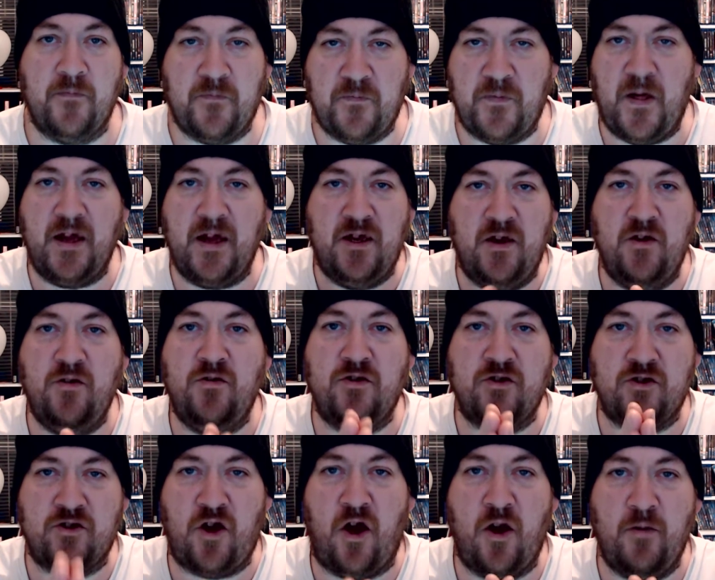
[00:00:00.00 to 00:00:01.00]
Thank you
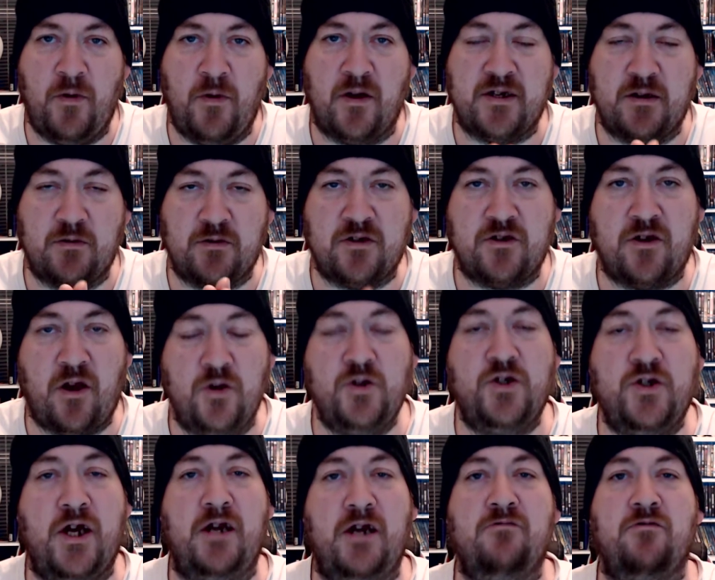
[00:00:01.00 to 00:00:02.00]
so much. That was so
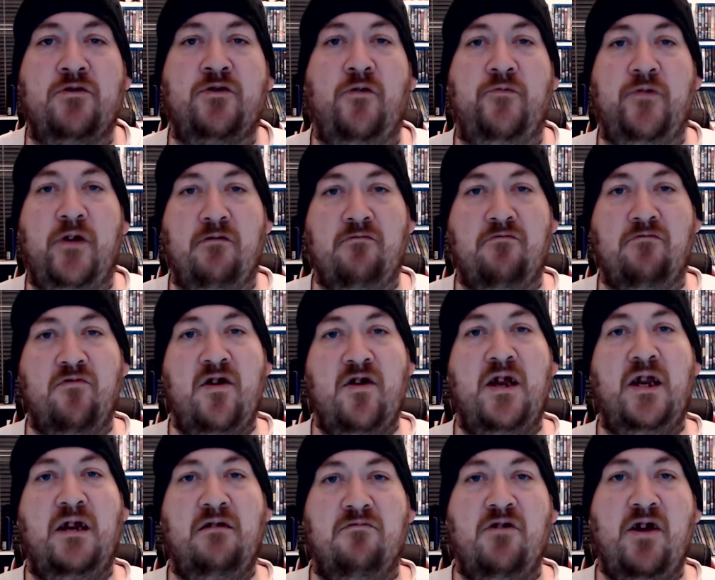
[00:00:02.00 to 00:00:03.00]
generous of you. It
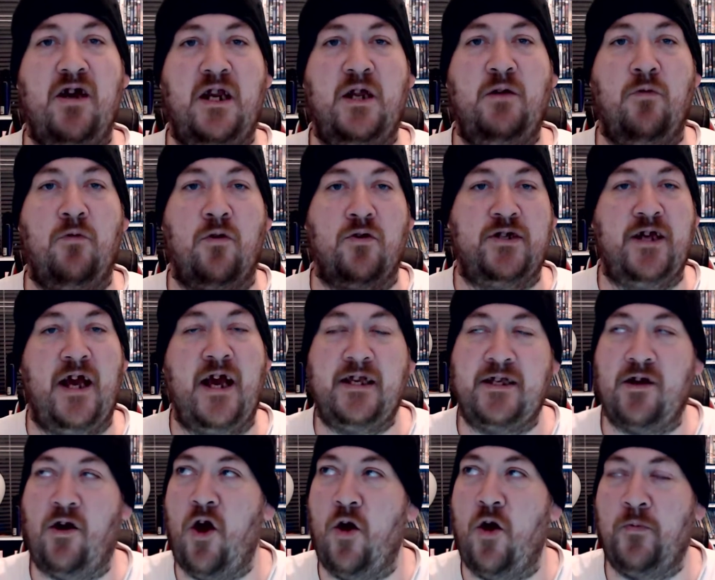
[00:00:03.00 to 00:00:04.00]
really, really was. Yes,
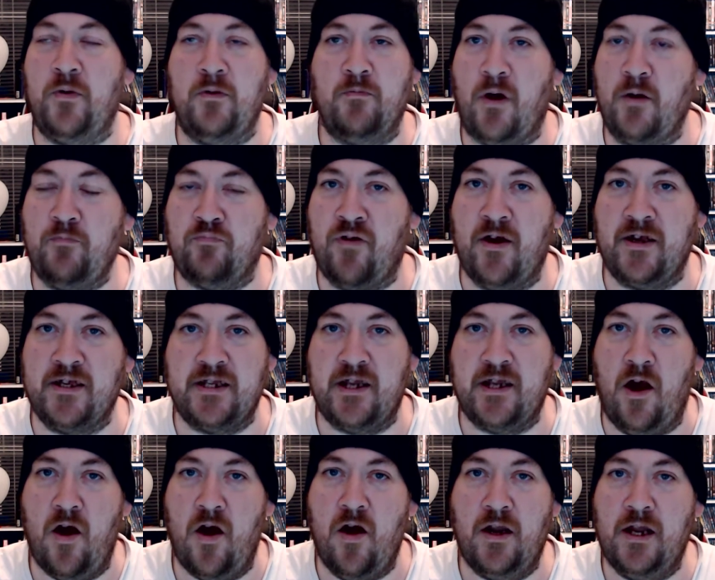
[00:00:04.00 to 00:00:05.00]
I opened my present
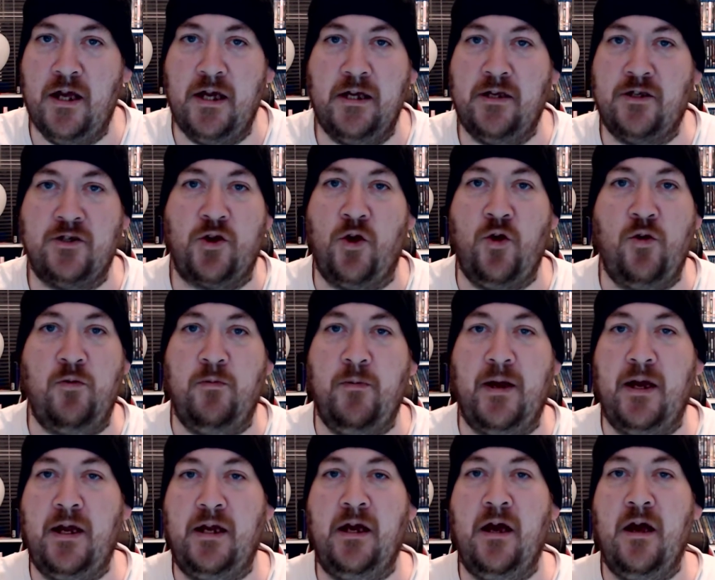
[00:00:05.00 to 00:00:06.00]
early. Sue
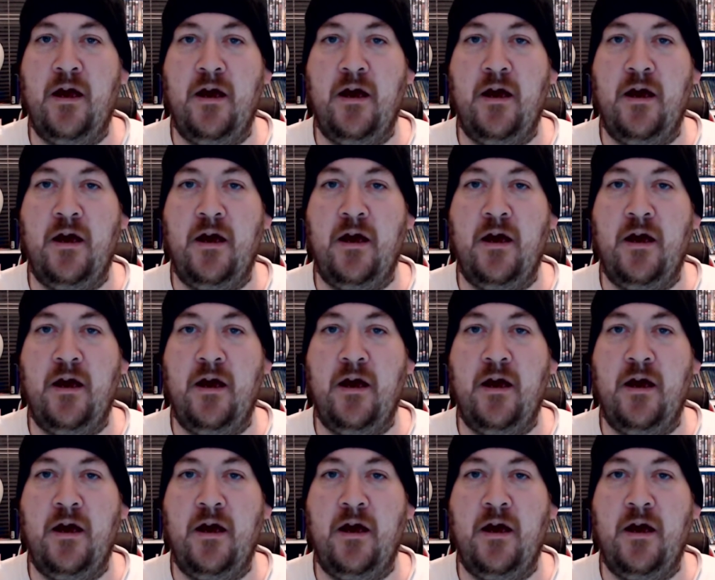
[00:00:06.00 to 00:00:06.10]
me.